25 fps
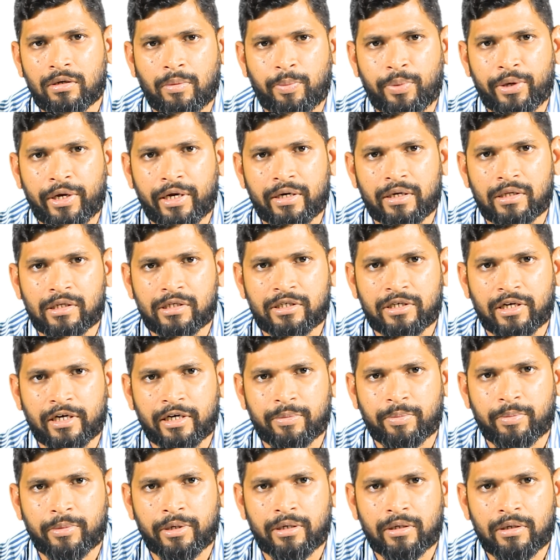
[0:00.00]
P&L
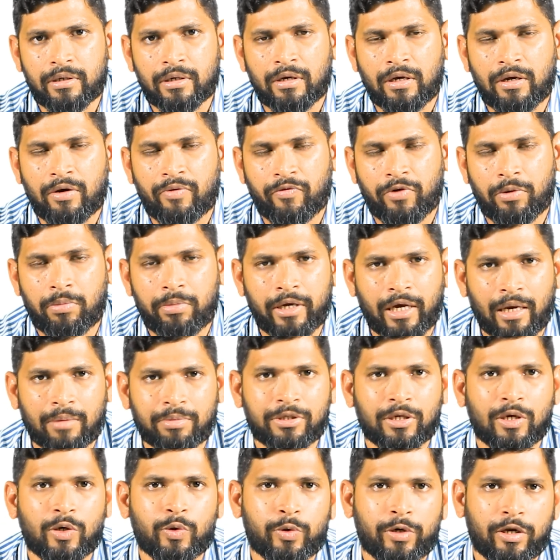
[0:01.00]
statement will be
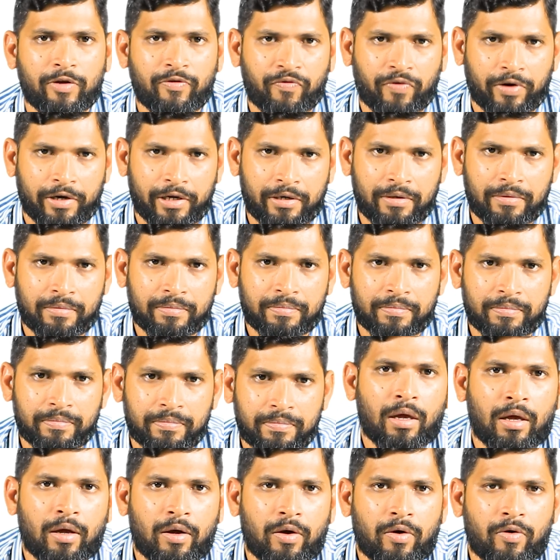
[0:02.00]
absolutely fine.
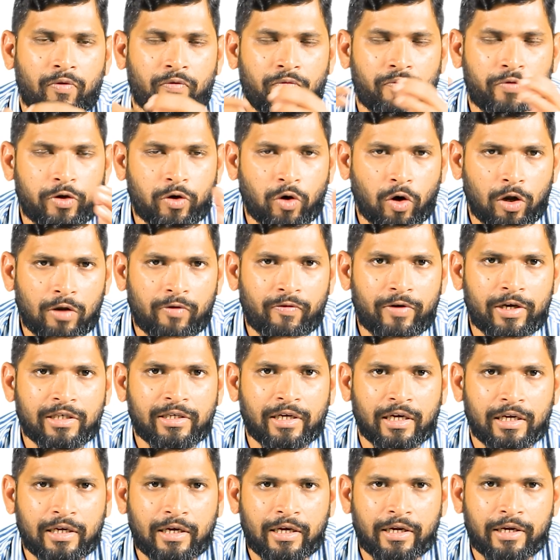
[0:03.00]
We always
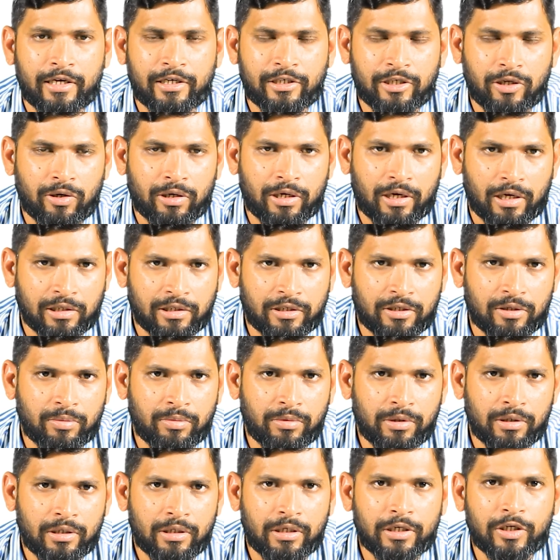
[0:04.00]
encourage our
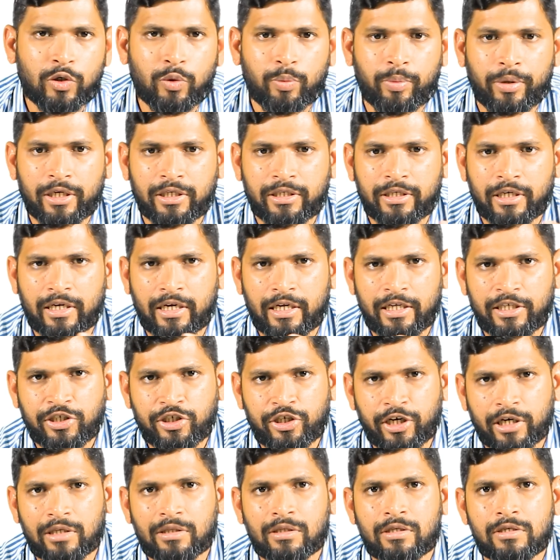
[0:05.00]
customer to basically
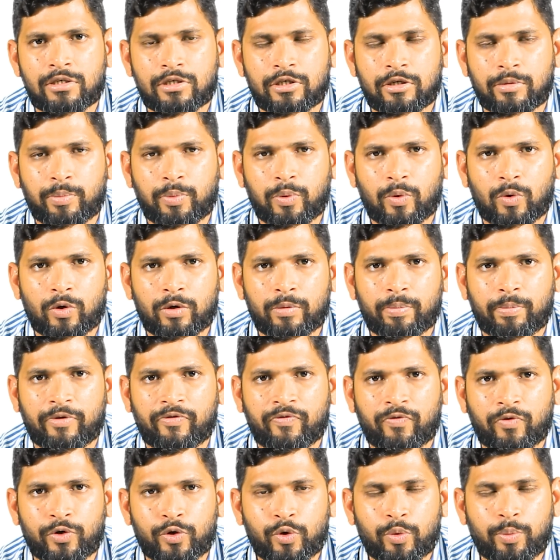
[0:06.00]
check this report
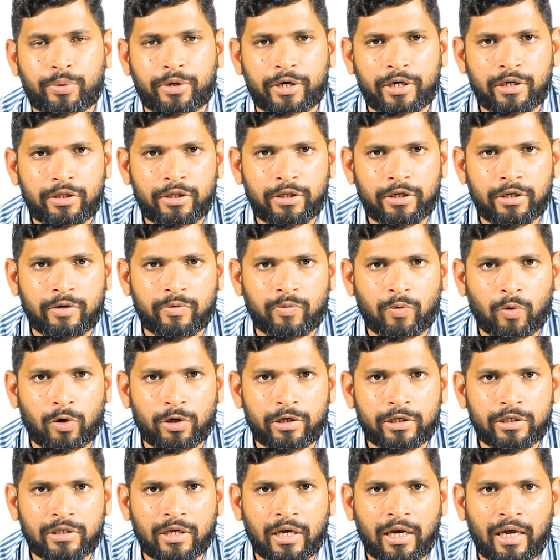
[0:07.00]
before you print the
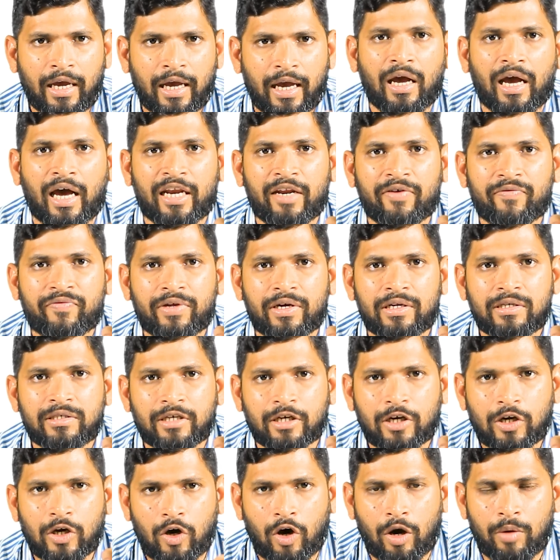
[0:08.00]
invoice. And if there is a
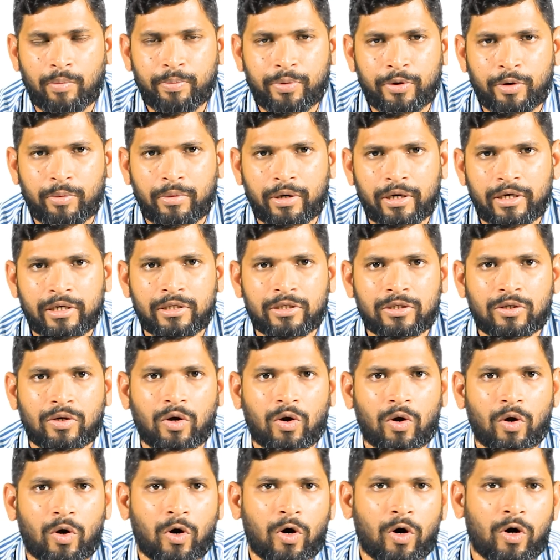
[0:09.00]
compromise
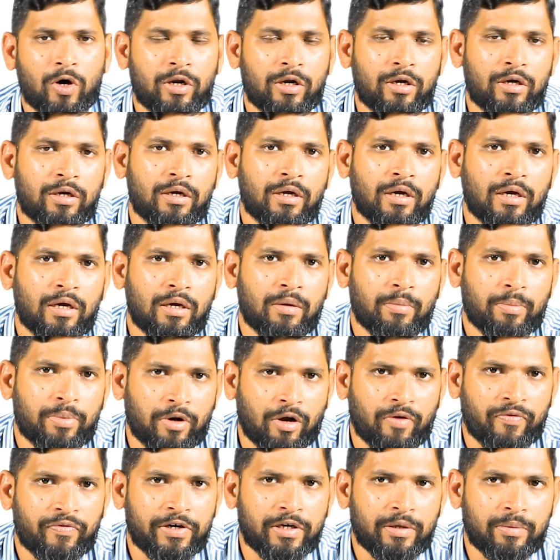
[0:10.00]
on
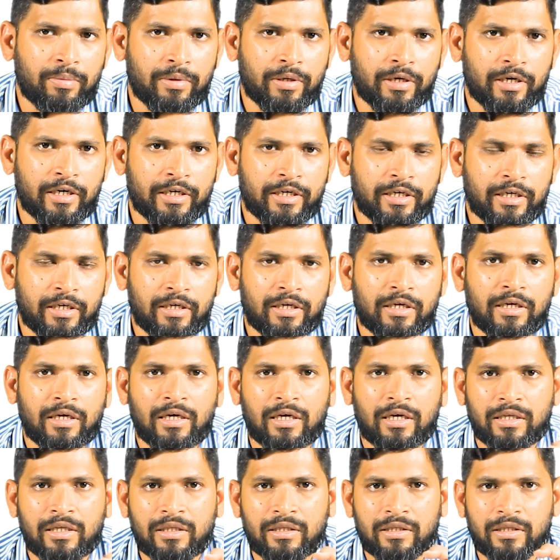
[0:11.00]
profitability,
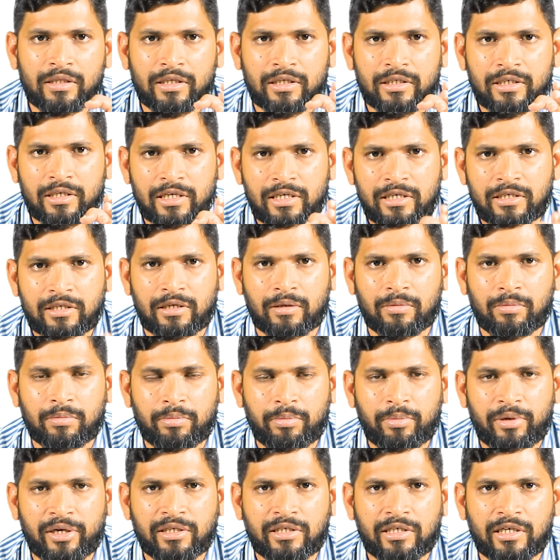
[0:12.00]
the system
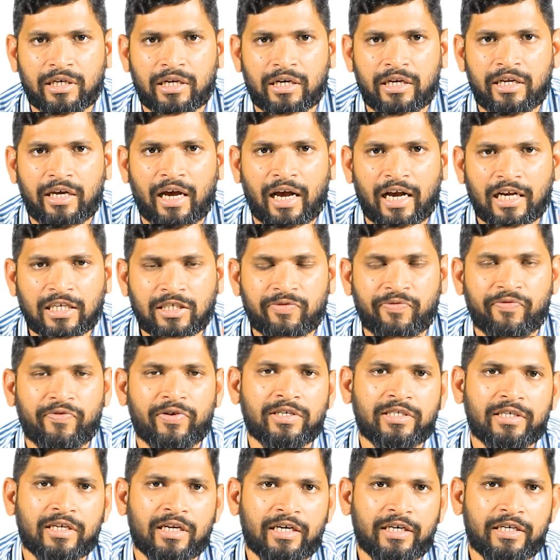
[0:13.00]
basically has
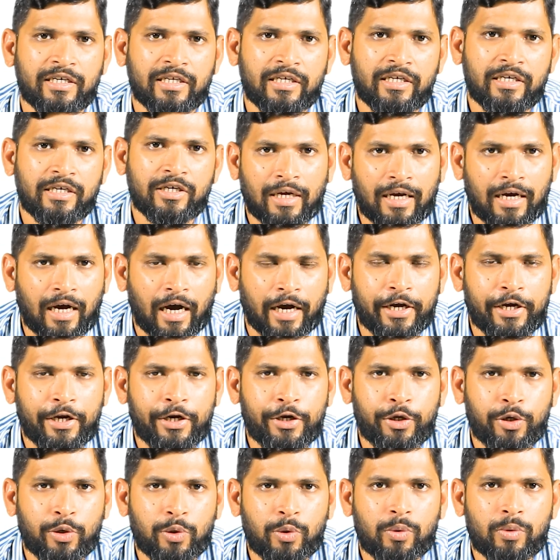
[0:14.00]
facility guide
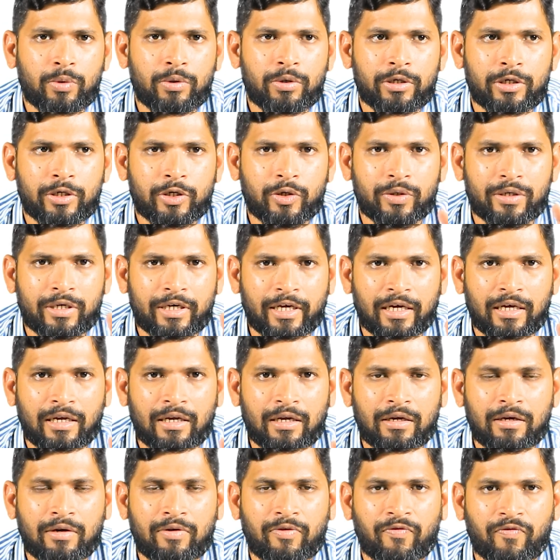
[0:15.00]
you to
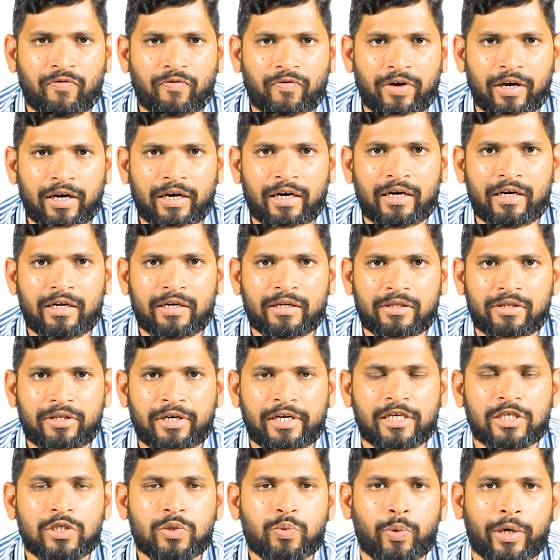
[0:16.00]
tell where
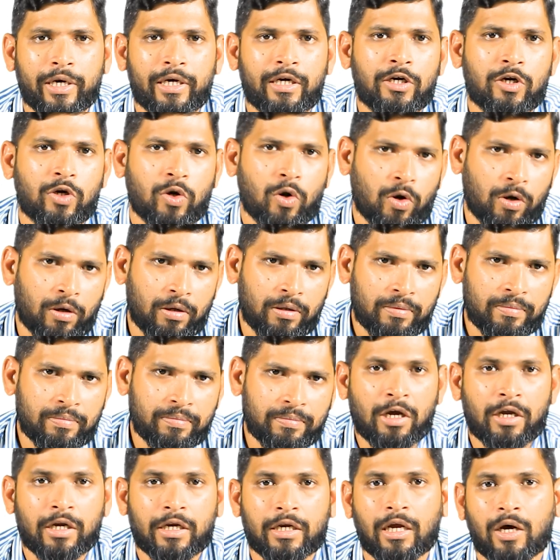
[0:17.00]
things went wrong.
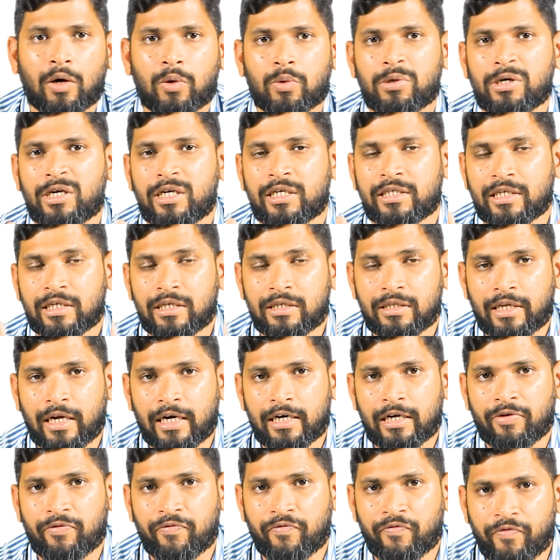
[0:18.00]
Now, isn't
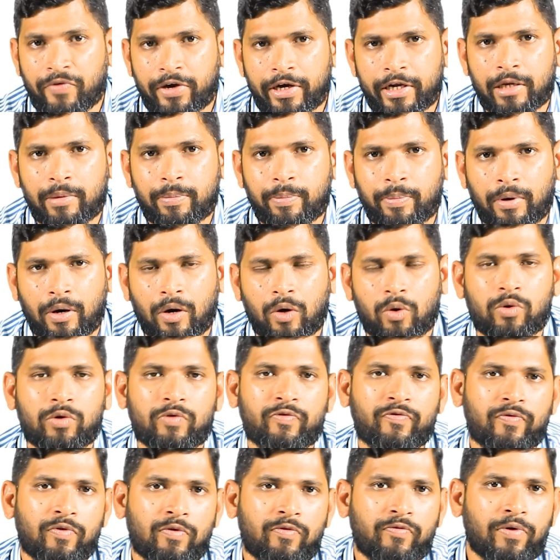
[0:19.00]
that a very
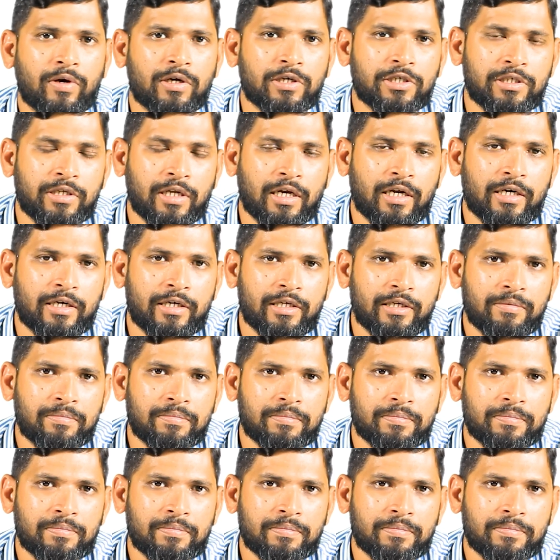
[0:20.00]
powerful functionality?